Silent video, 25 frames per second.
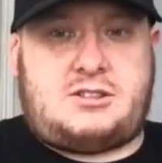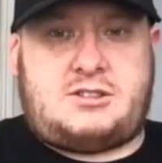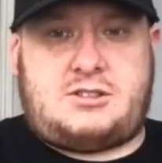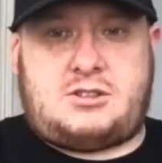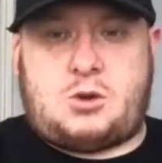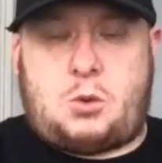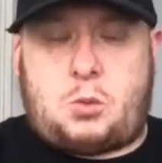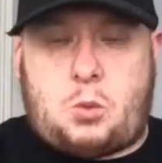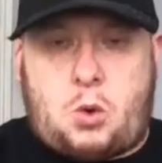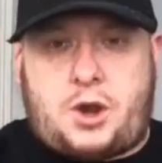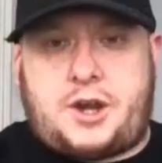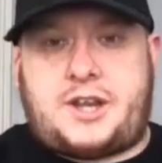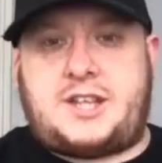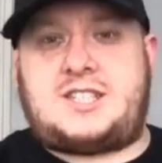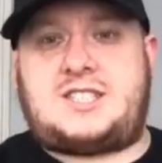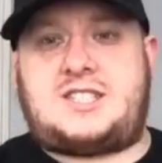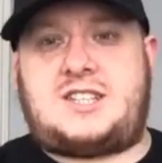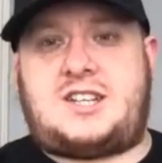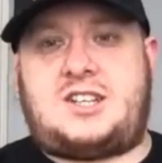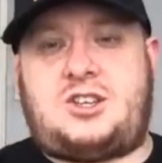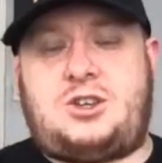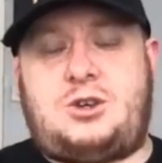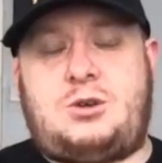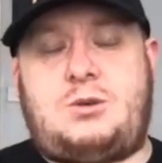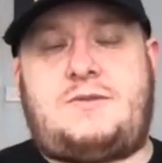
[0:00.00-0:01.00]
the one
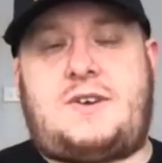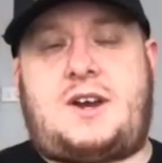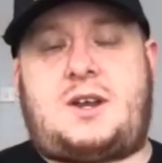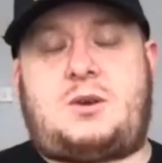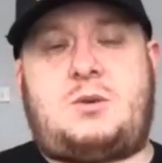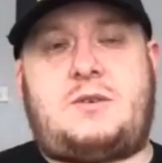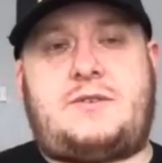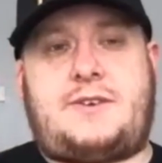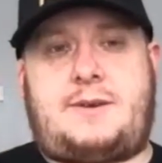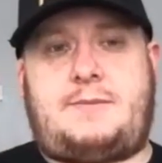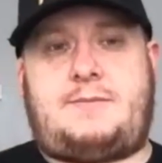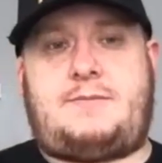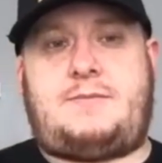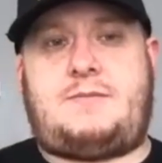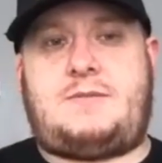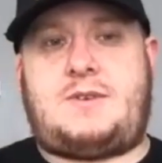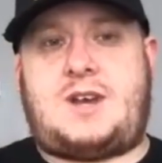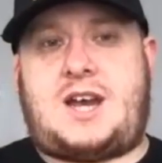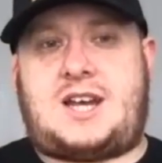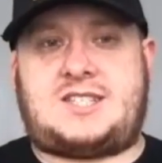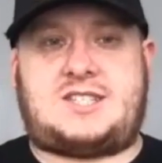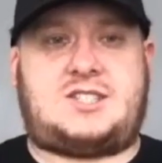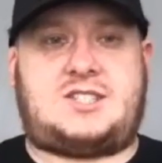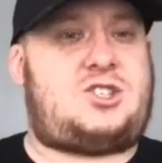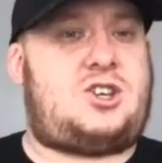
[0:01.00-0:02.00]
incident you've had with him
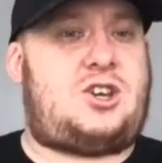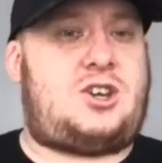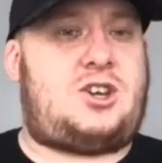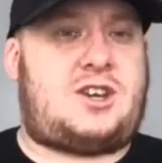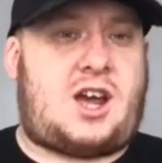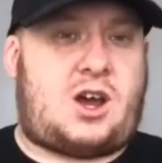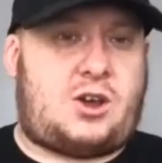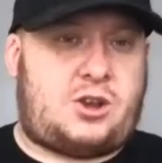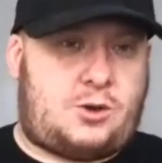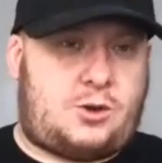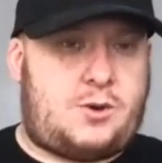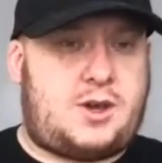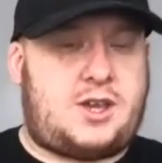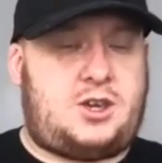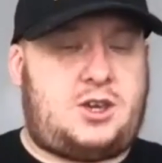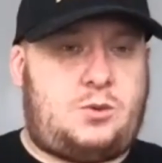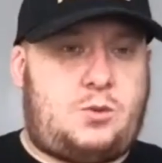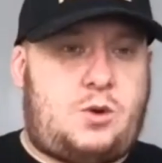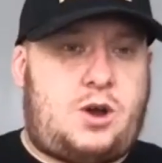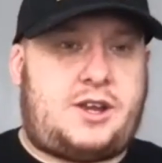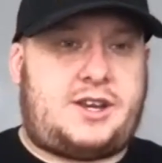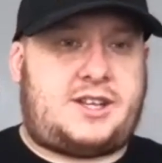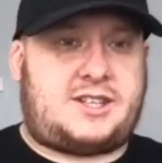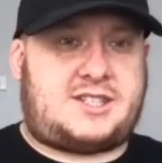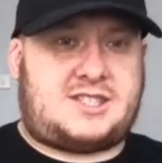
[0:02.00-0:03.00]
hasn't turned out the way you
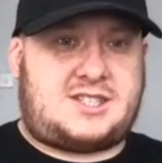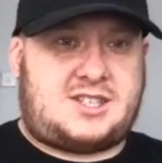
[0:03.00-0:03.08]
wanted it